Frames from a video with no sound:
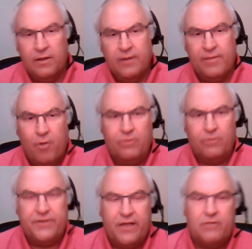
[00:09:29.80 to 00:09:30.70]
The
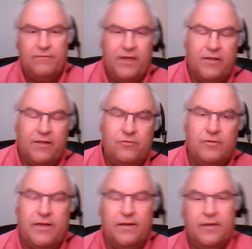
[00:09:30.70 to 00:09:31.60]
malt is then conveyed
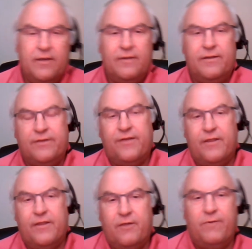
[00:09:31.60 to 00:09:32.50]
into the
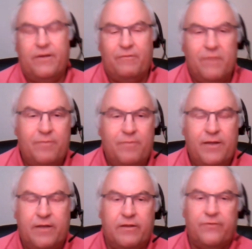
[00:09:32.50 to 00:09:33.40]
distillery, wherever it may
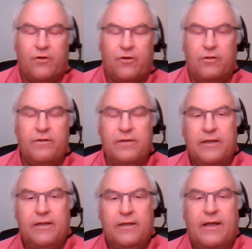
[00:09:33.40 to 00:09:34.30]
be in Scotland,
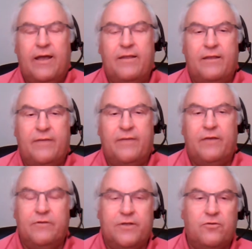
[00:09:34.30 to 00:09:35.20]
and it then
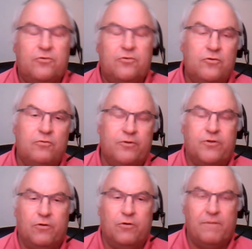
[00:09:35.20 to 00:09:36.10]
goes into
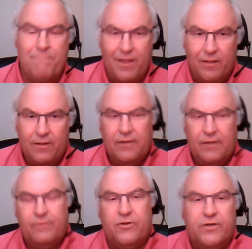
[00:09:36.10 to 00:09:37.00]
what's called a mill,
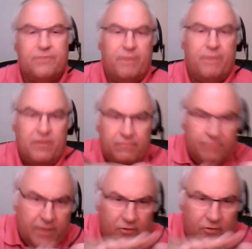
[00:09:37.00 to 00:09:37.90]
which is big
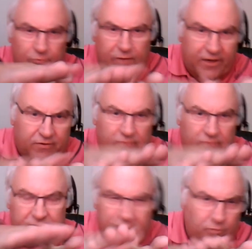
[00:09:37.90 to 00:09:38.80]
metal plates
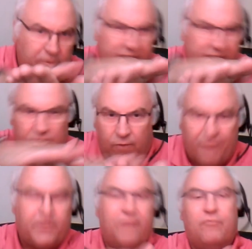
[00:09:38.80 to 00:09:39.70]
and steel plates or
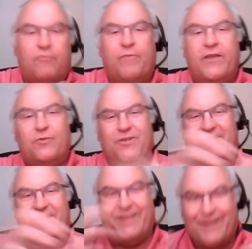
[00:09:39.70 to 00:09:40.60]
whatever type of plates,
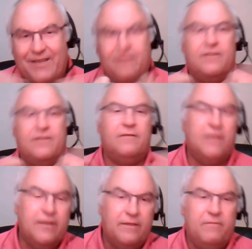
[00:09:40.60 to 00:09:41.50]
which grind the
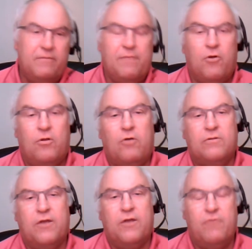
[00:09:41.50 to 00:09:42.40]
malt
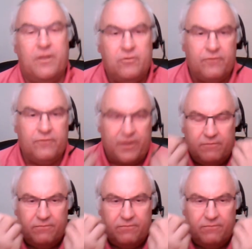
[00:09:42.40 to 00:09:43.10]
all down into right